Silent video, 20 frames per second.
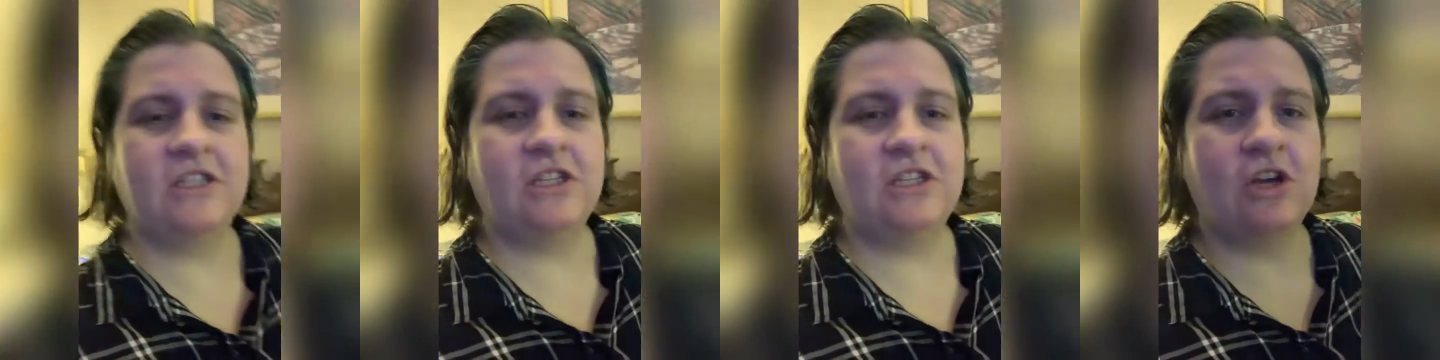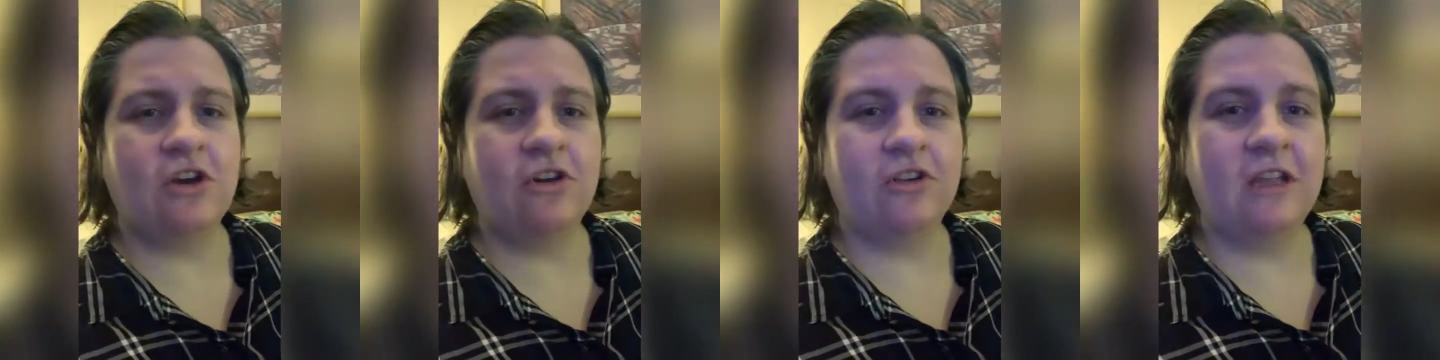
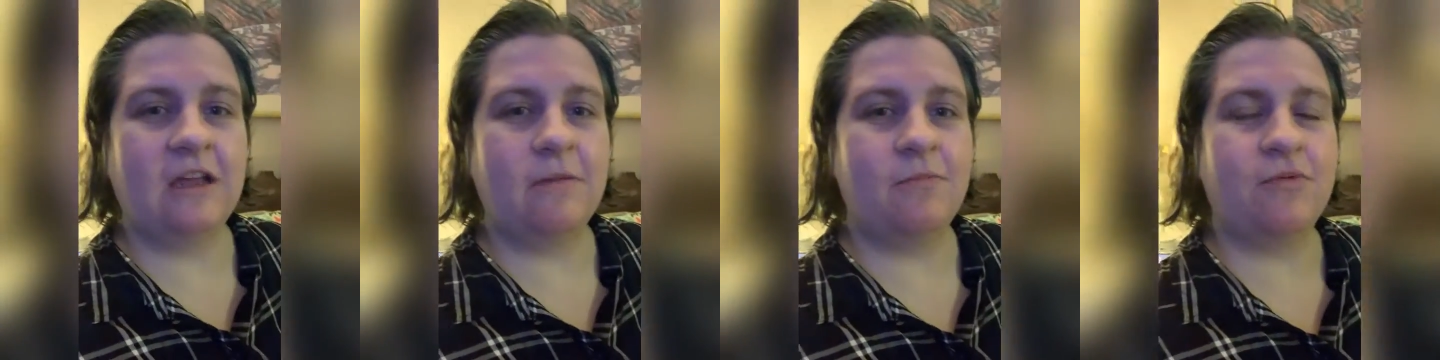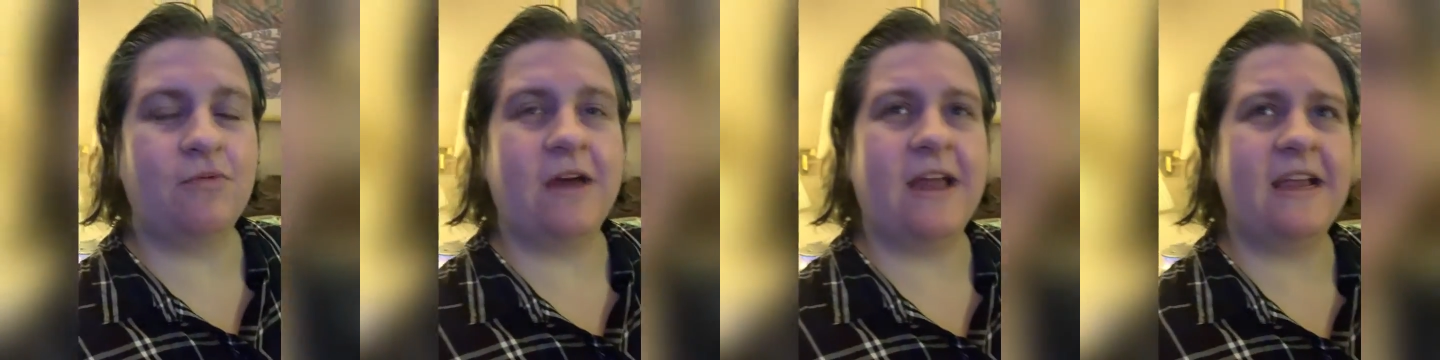totally
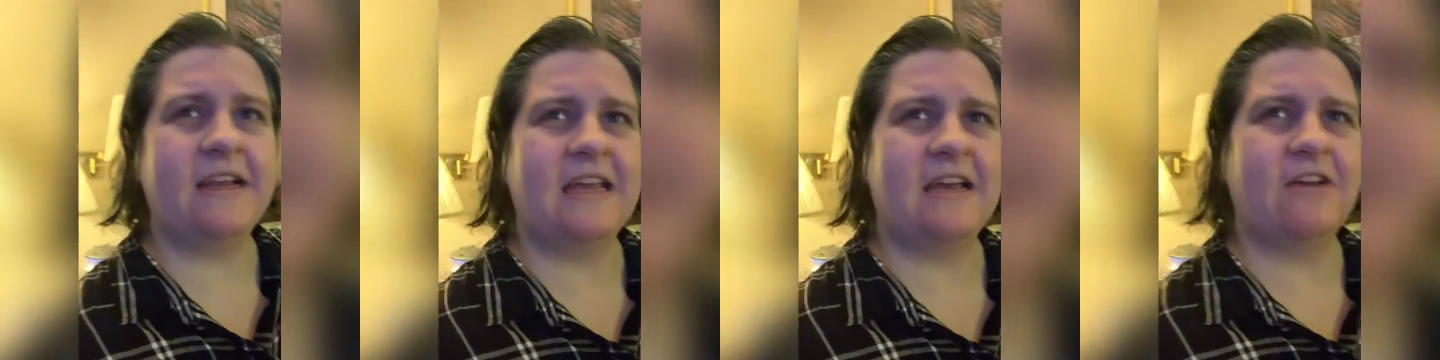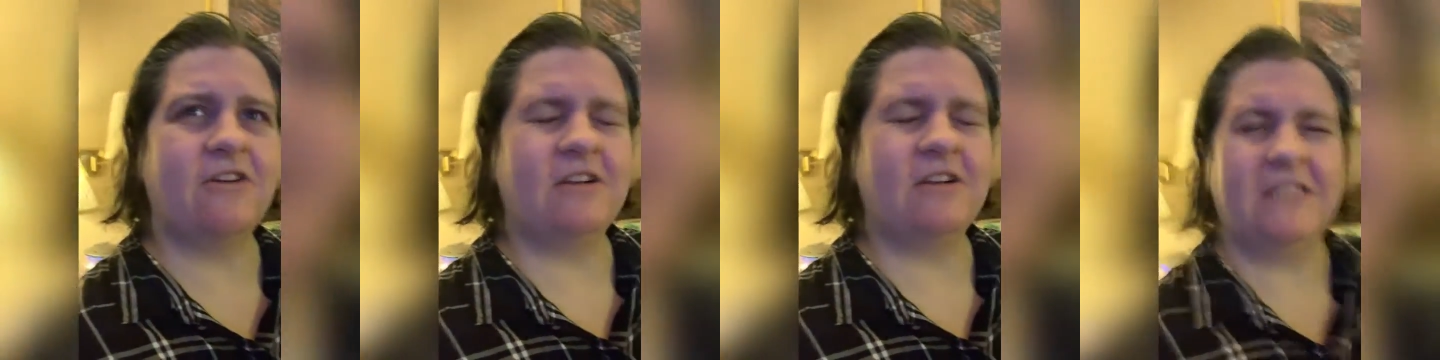
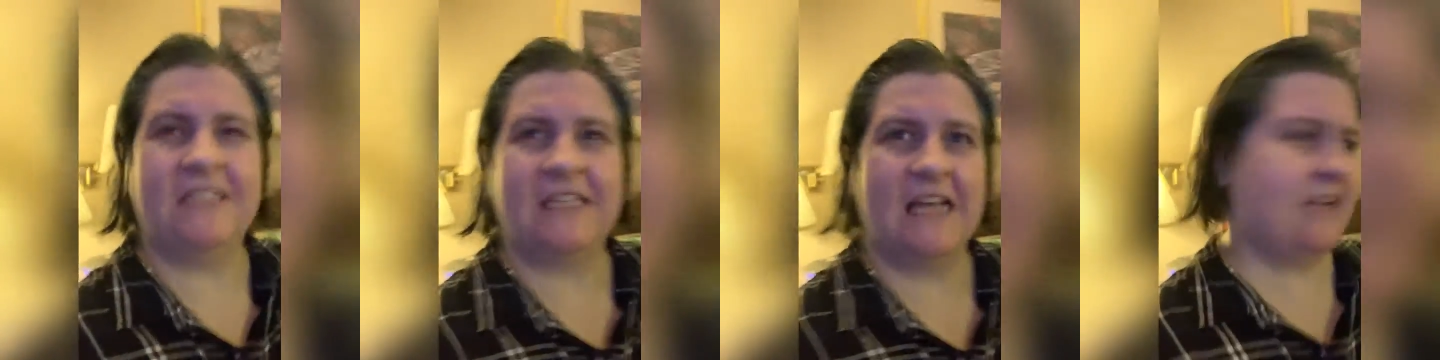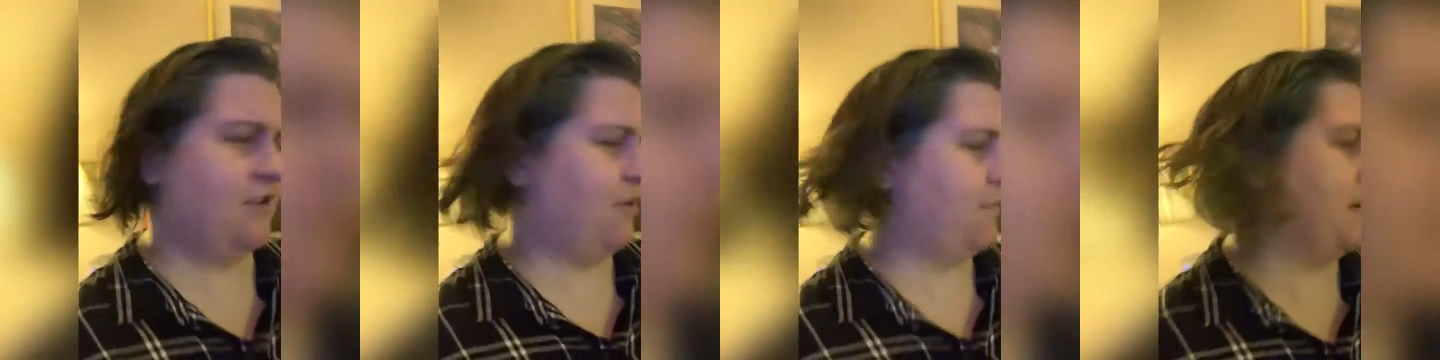pregnant I just
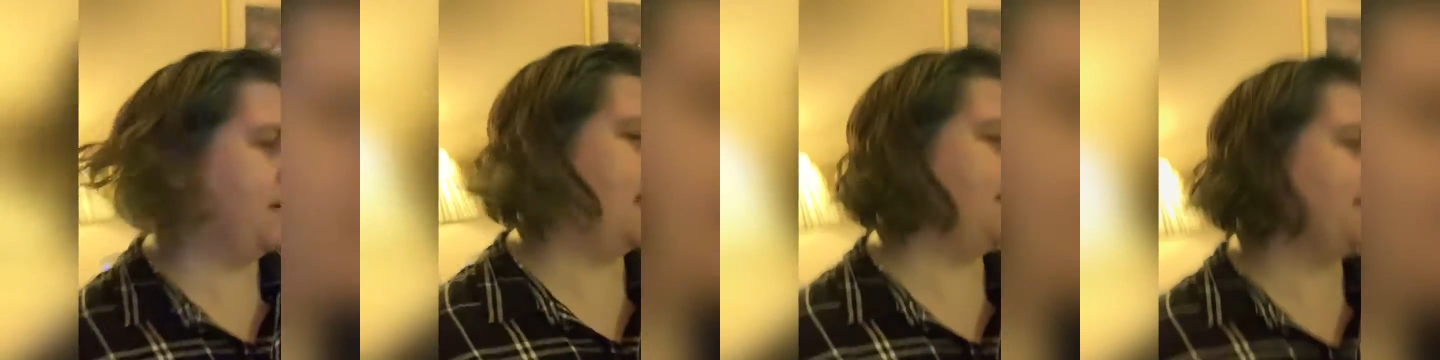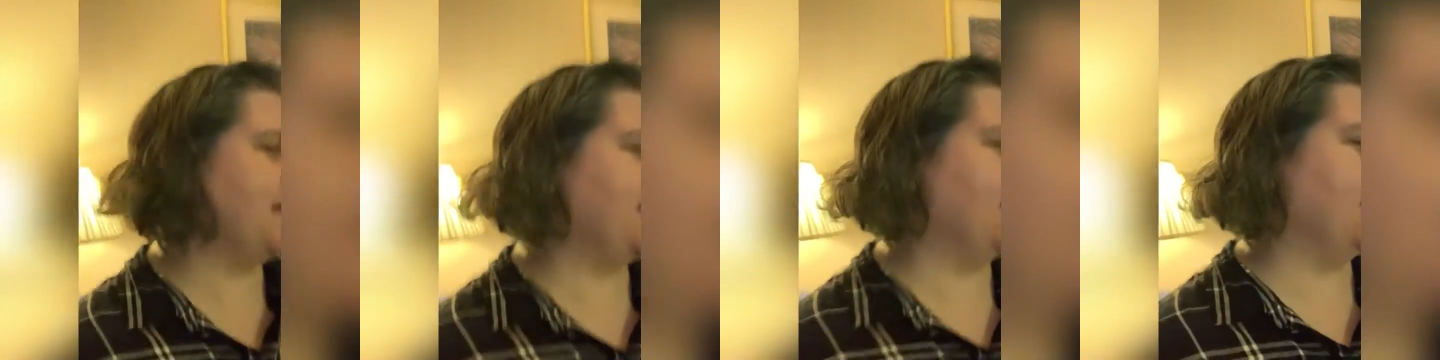had her
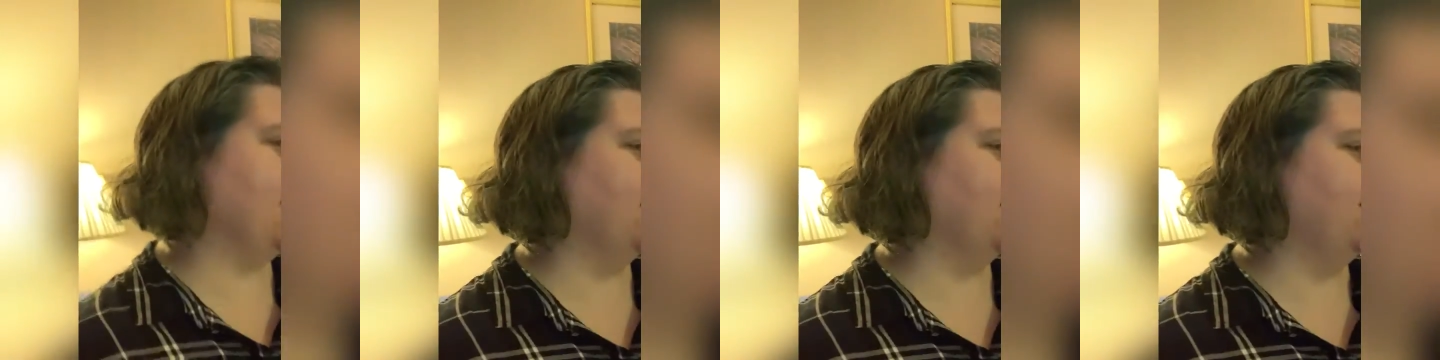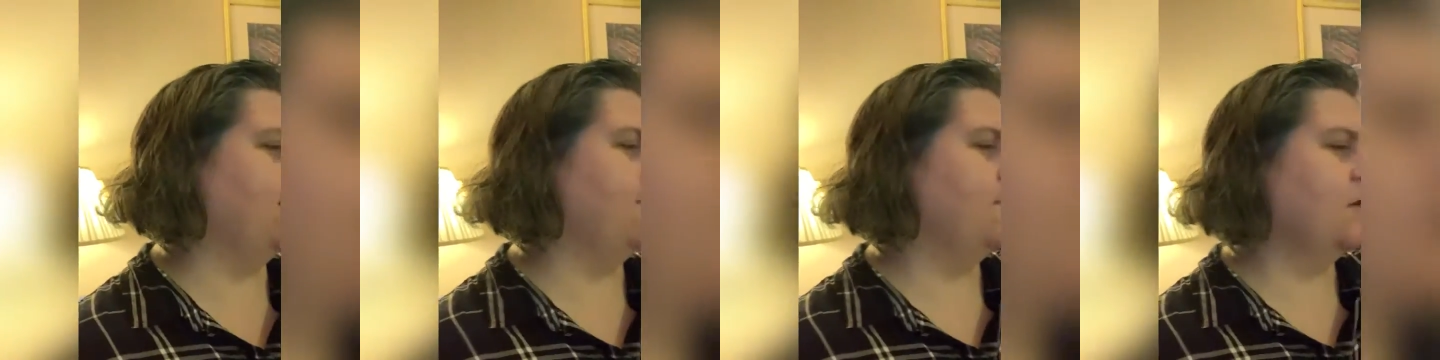baby here.
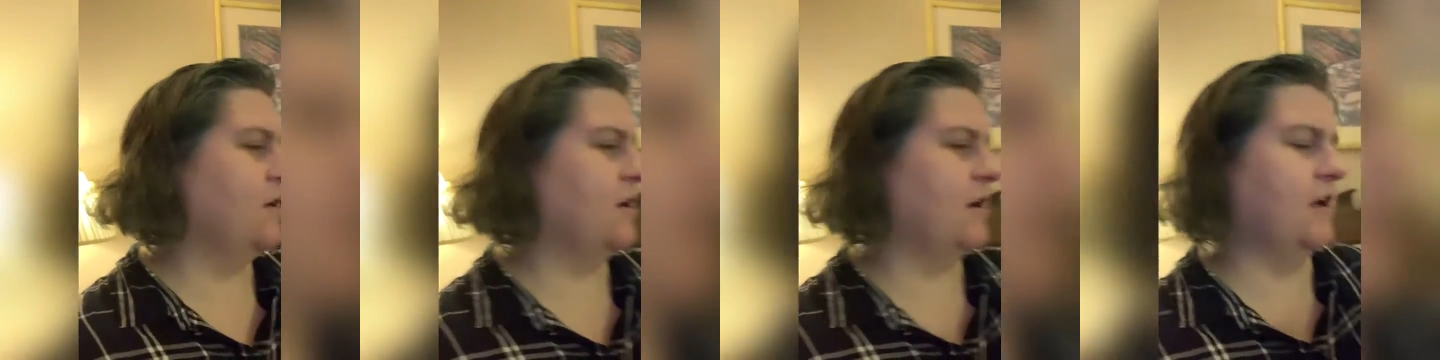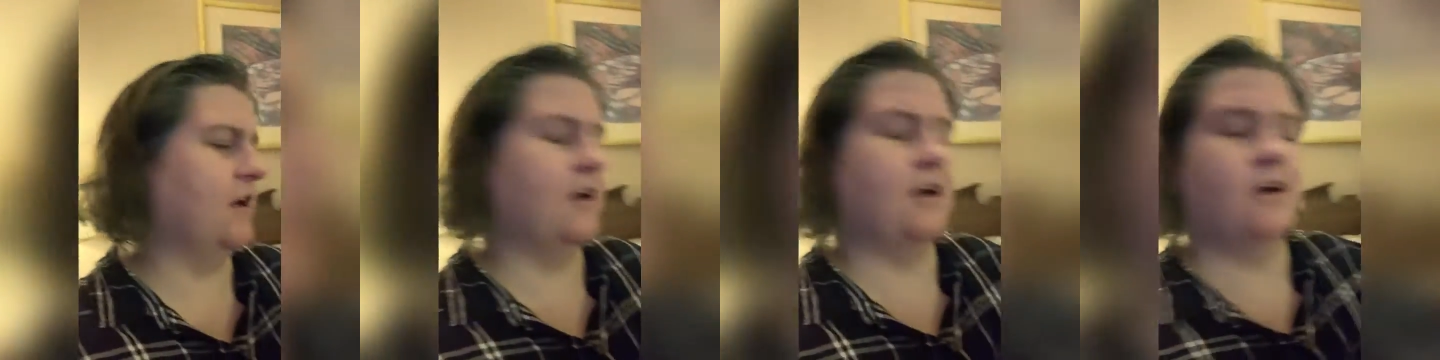
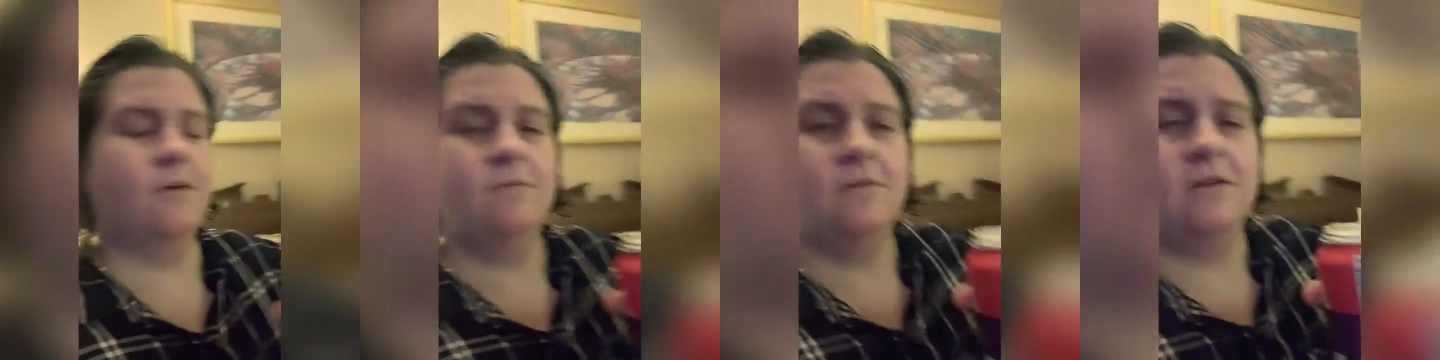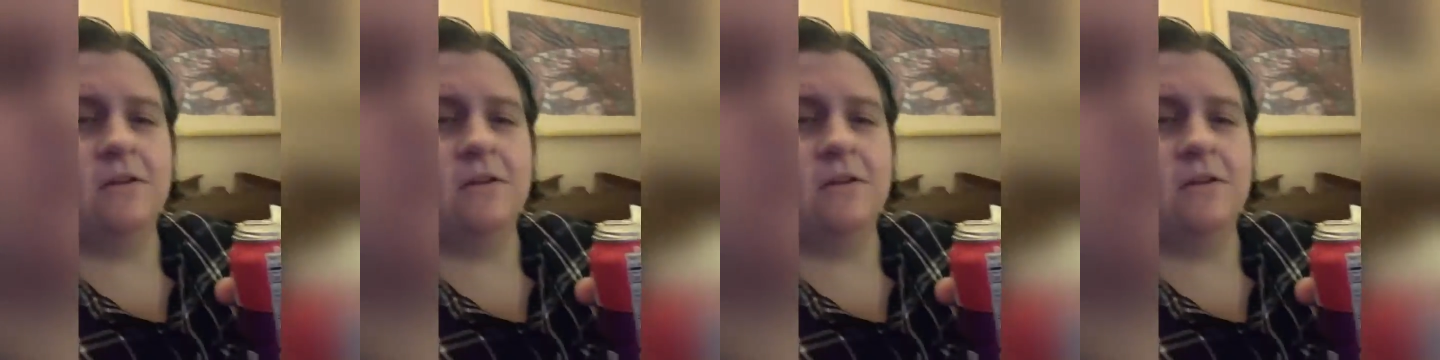Uh-oh.